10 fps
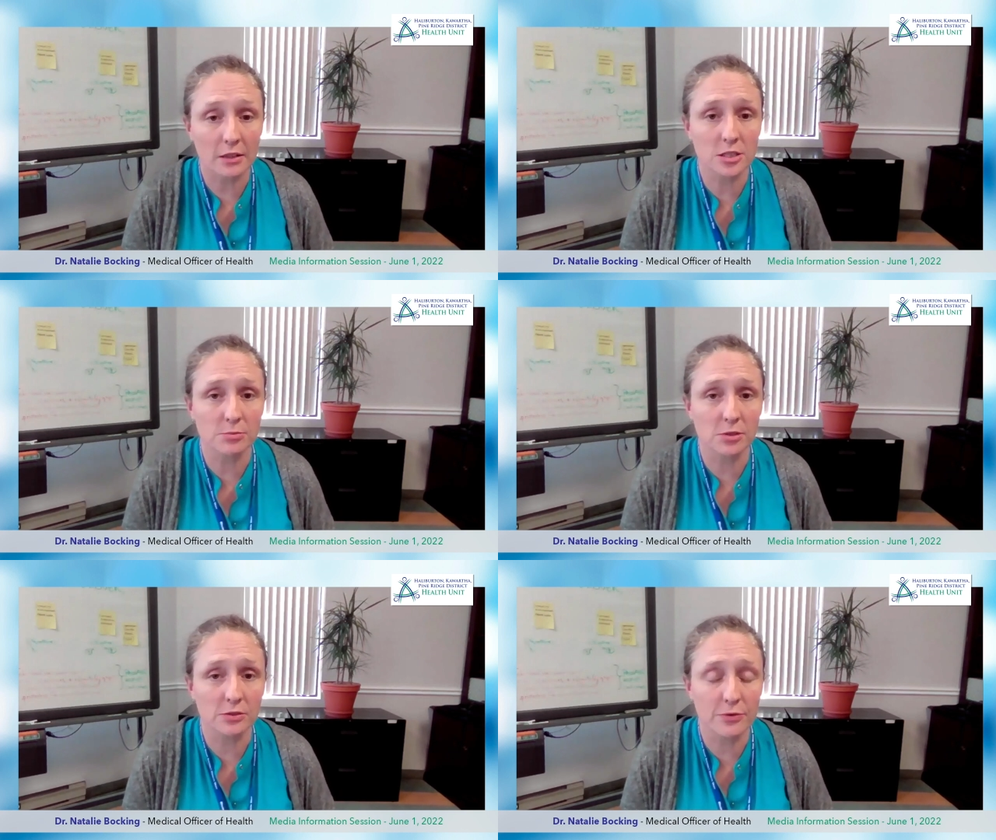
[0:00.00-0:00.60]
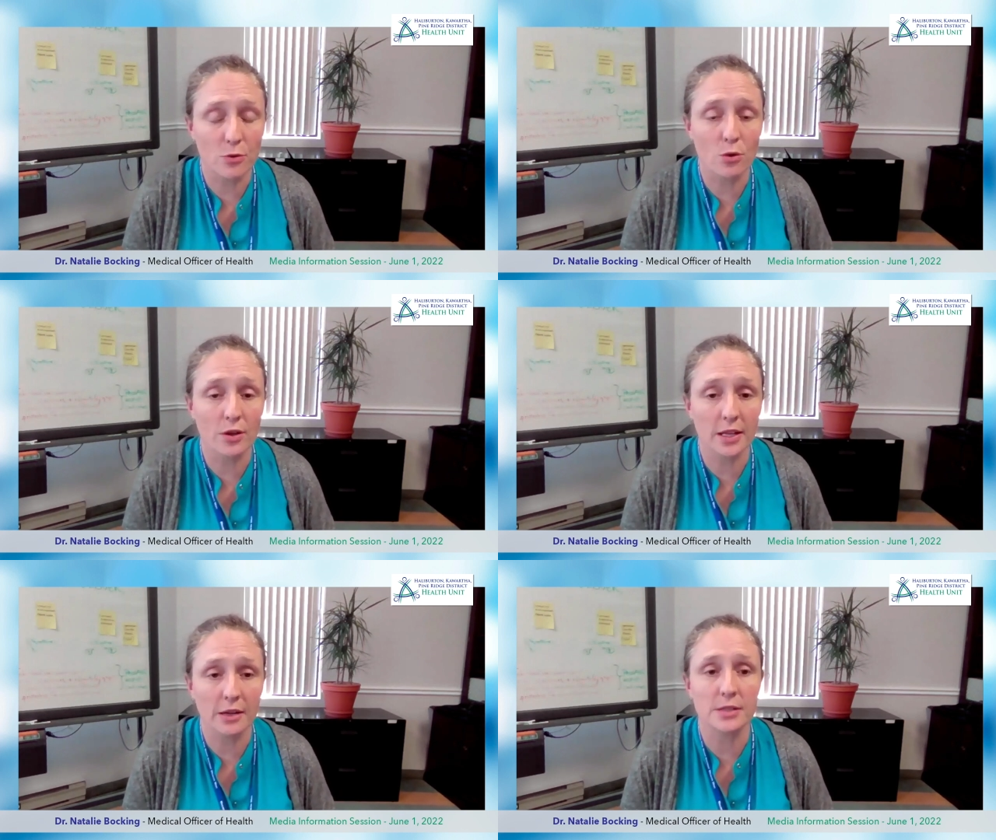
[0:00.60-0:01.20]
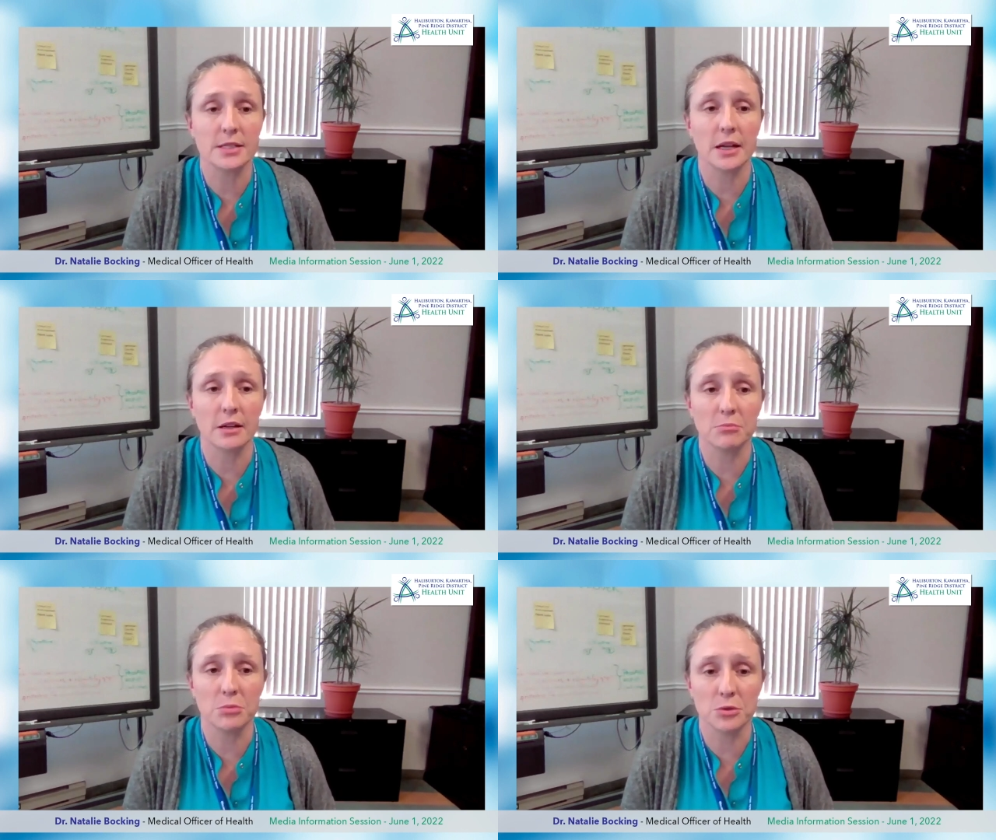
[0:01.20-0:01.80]
eligible for their
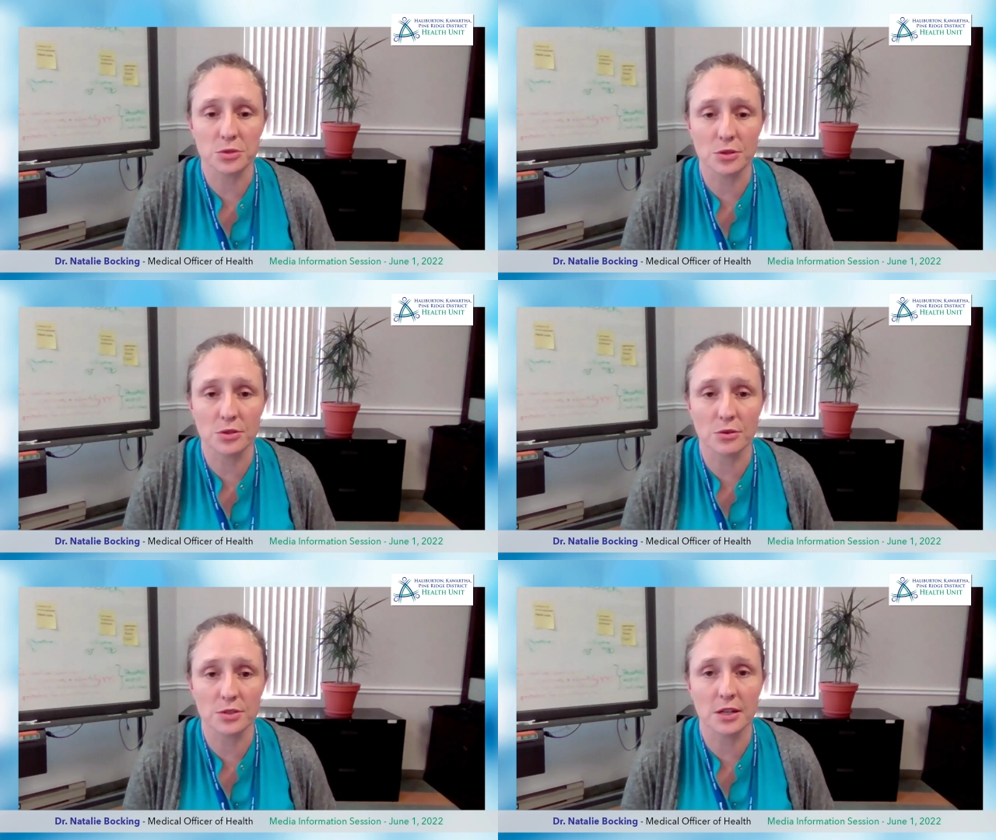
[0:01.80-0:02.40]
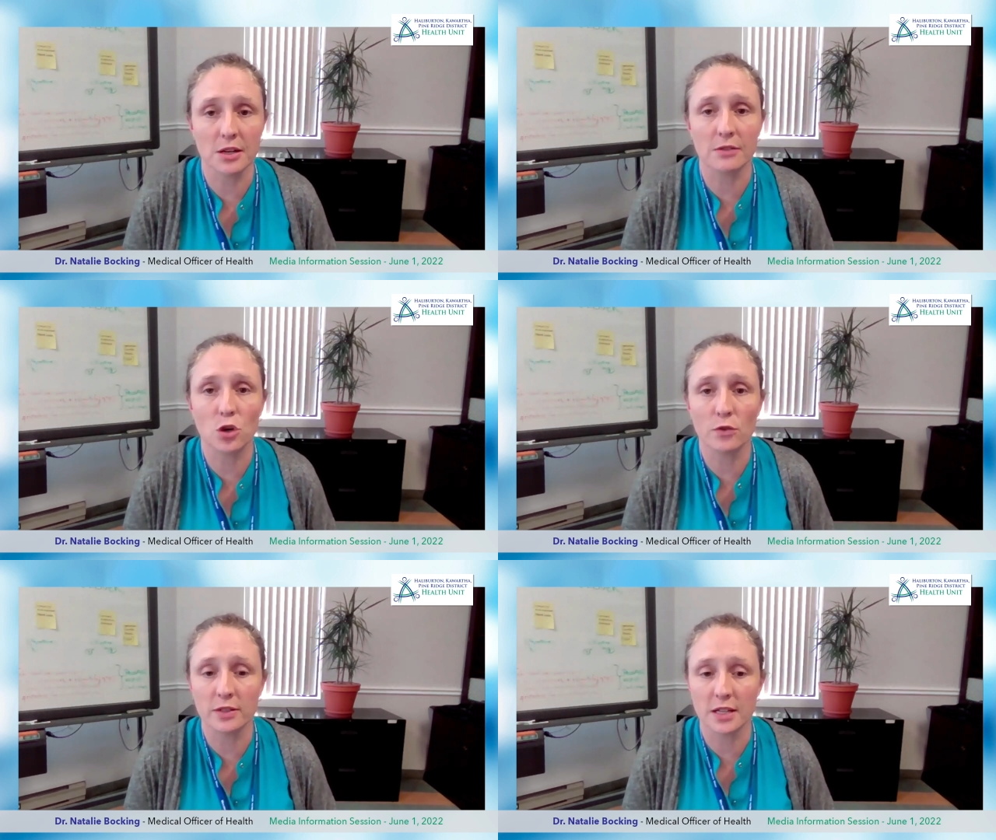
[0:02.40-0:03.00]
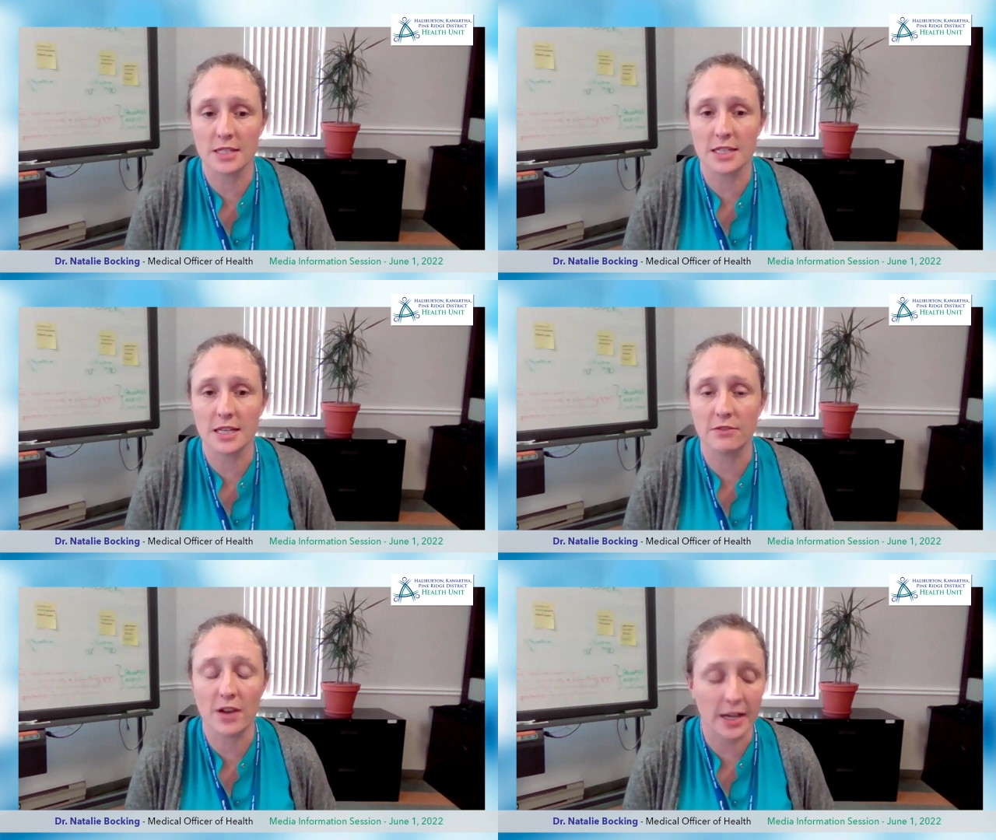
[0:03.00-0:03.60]
second booster dose of
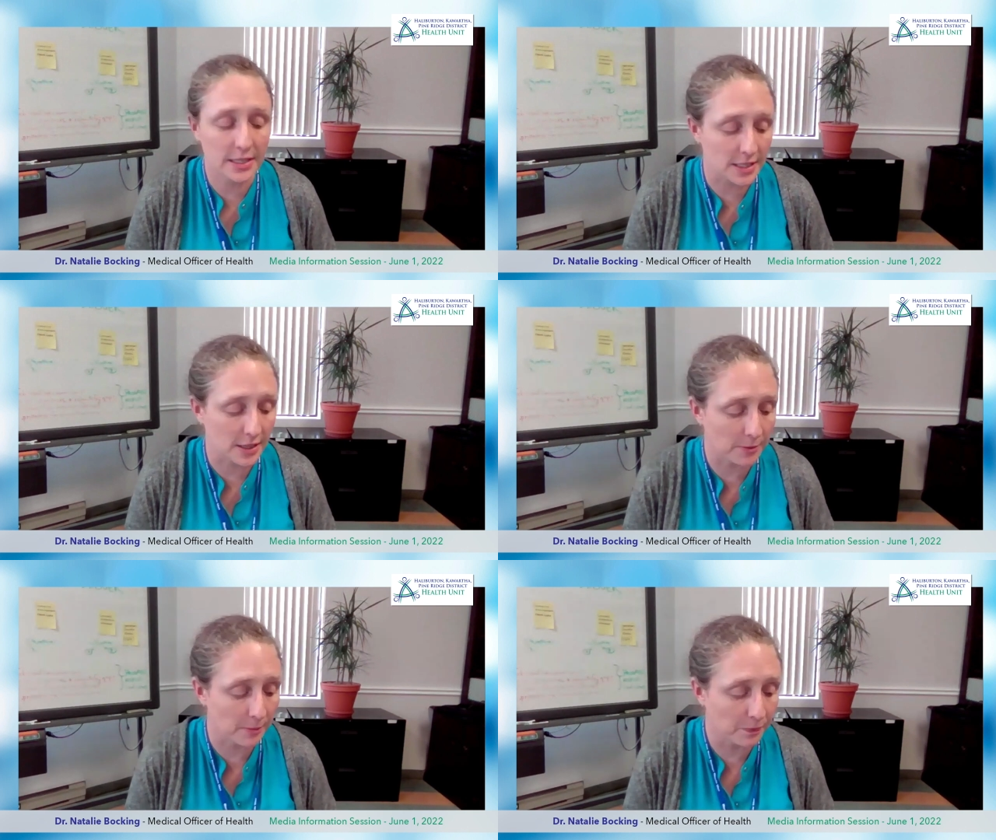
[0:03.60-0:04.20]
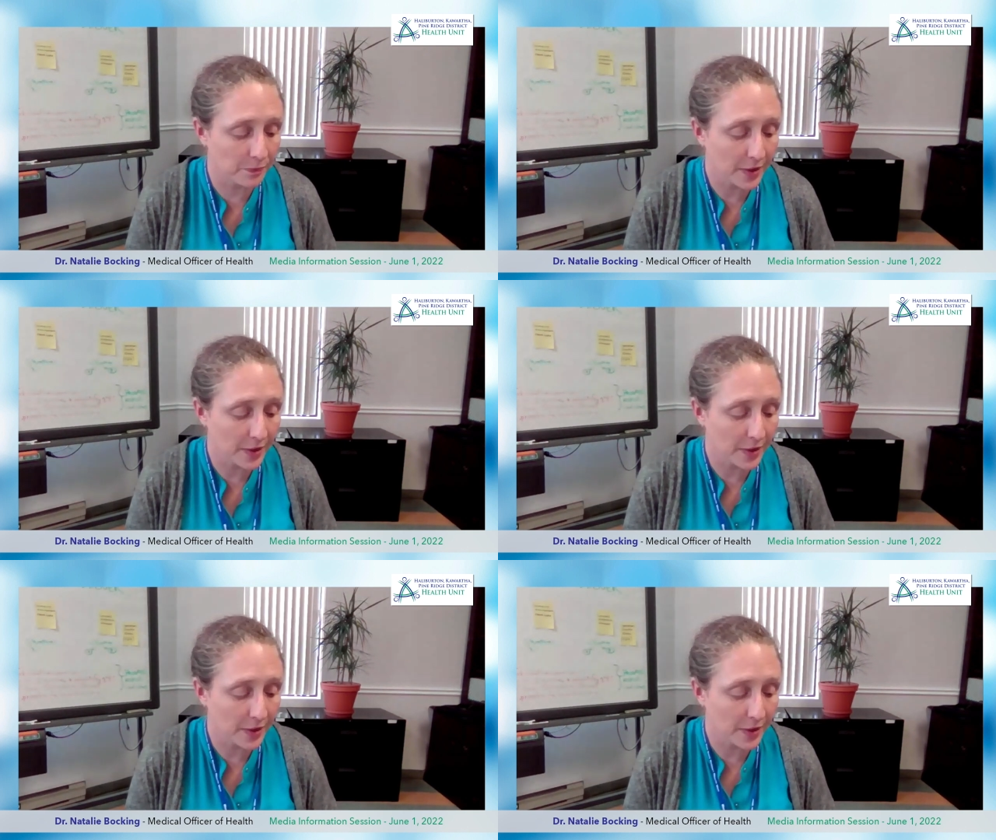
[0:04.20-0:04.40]
COVID-19 vaccine.